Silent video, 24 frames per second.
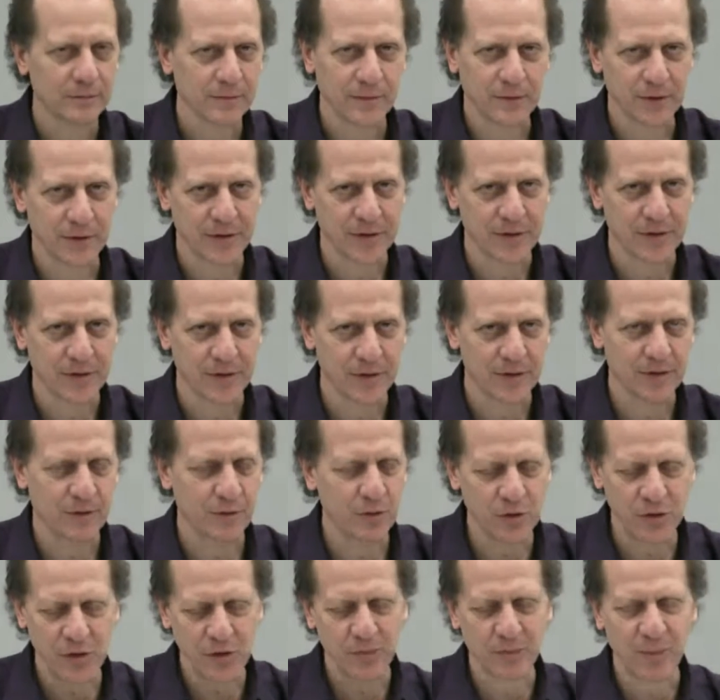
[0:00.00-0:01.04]
for instance,
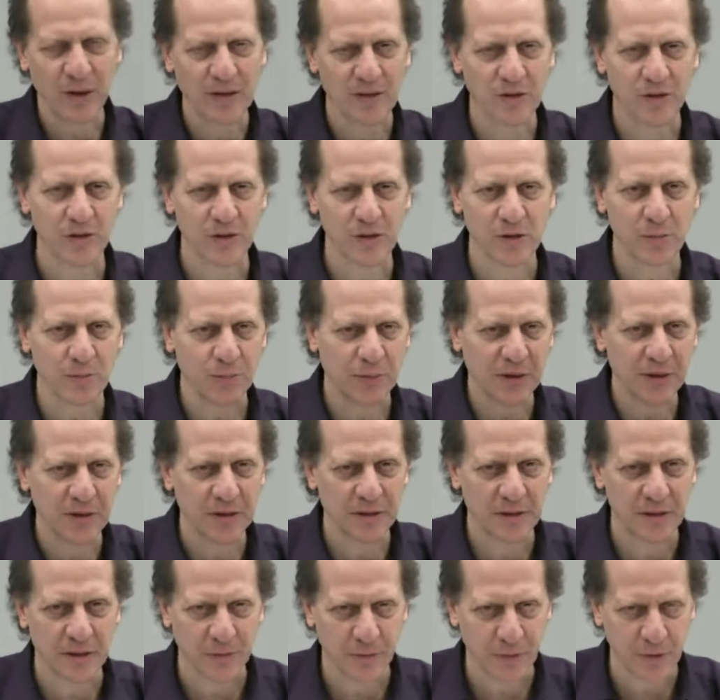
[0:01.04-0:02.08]
using muscles
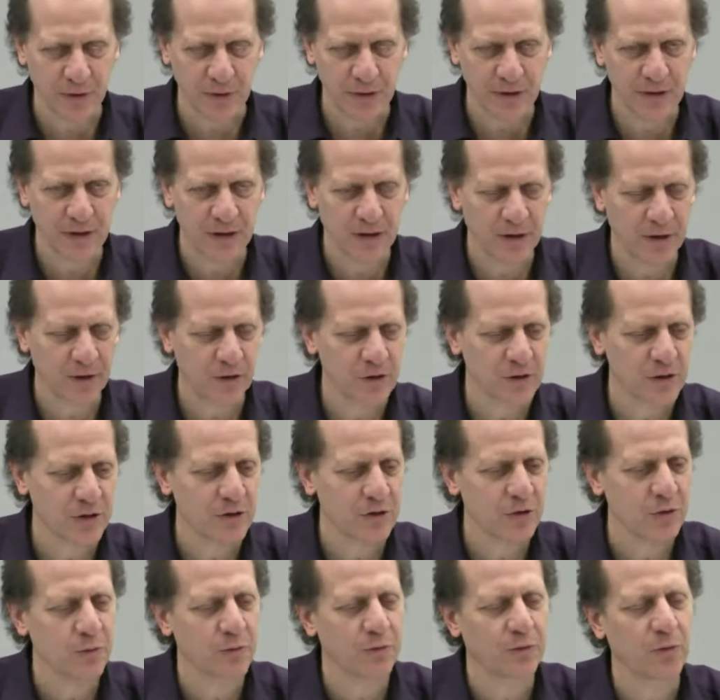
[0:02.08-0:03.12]
completely differently than I used to
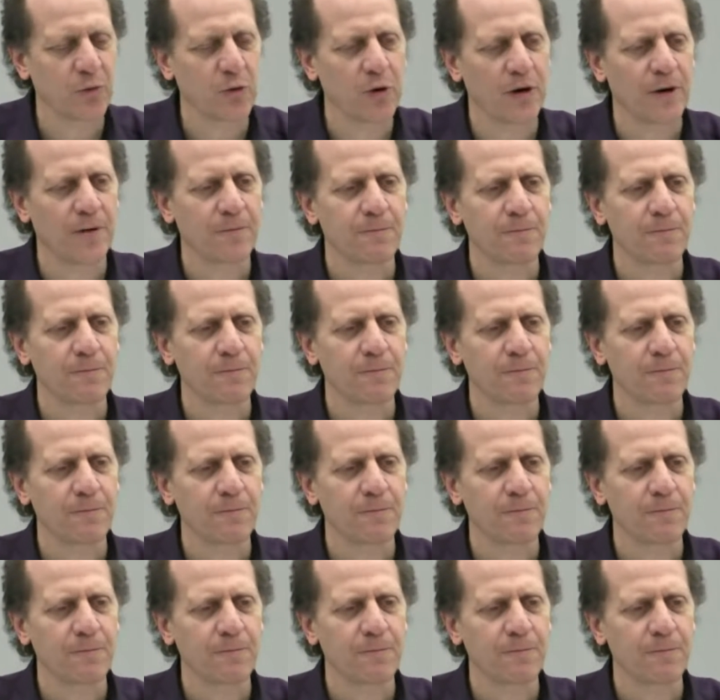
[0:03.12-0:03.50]
do before,